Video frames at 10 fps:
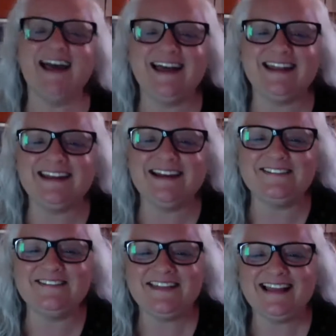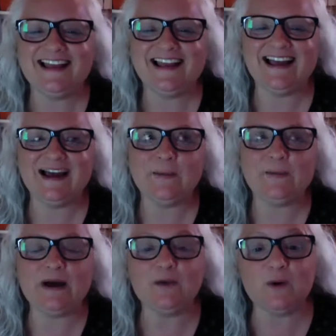And
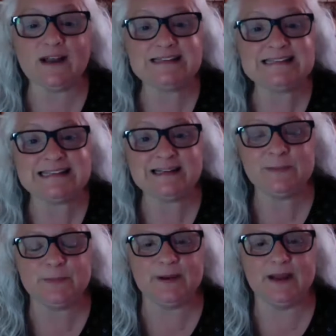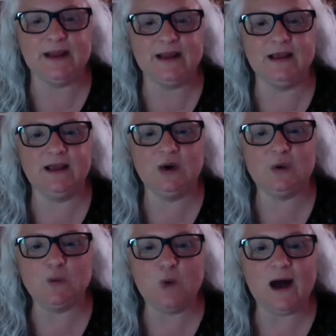but what I didn't bring
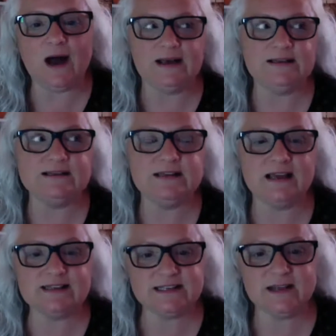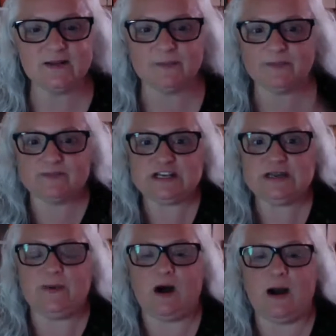was a
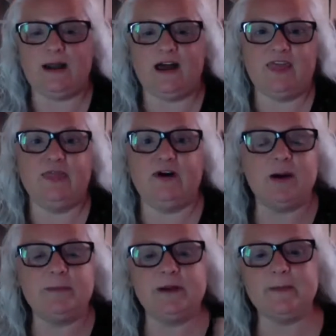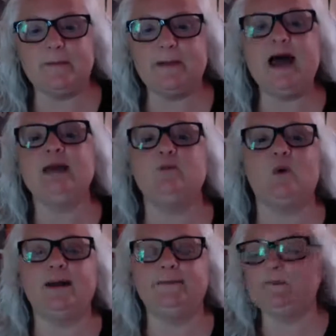teapot. I thought my mom had
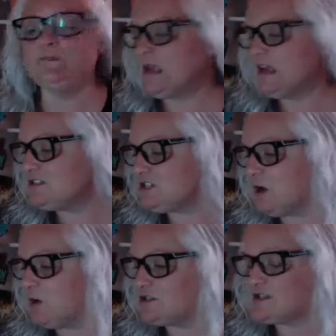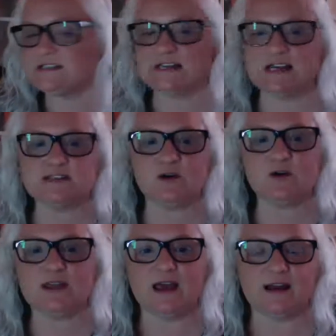one. So she says, oh
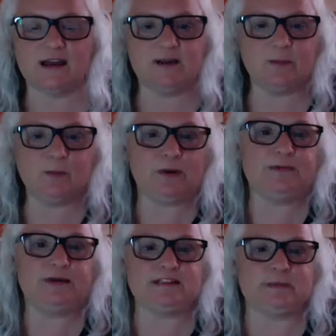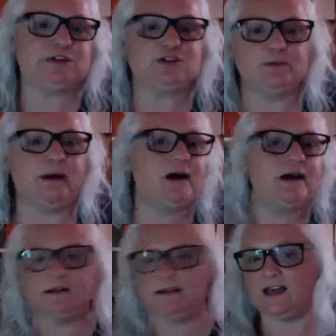yeah, and I didn't bring my special
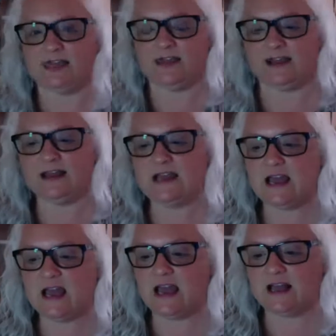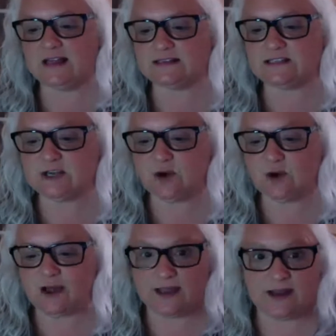mug, nothing. And so
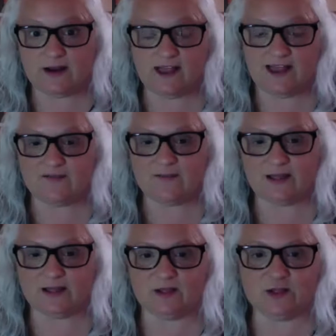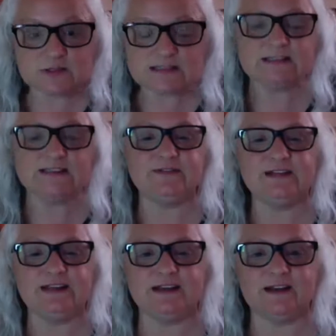here I have my loose leaf
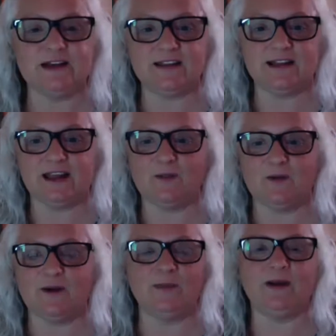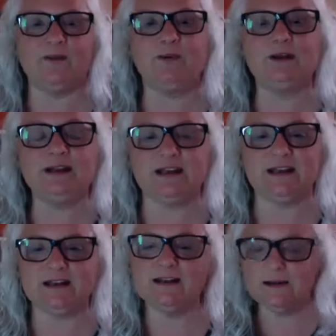tea and was like, what am I going to put it
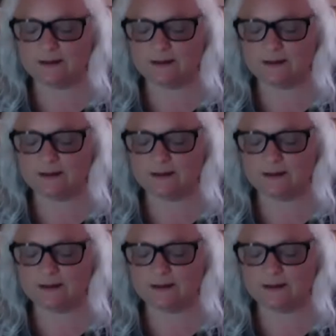in?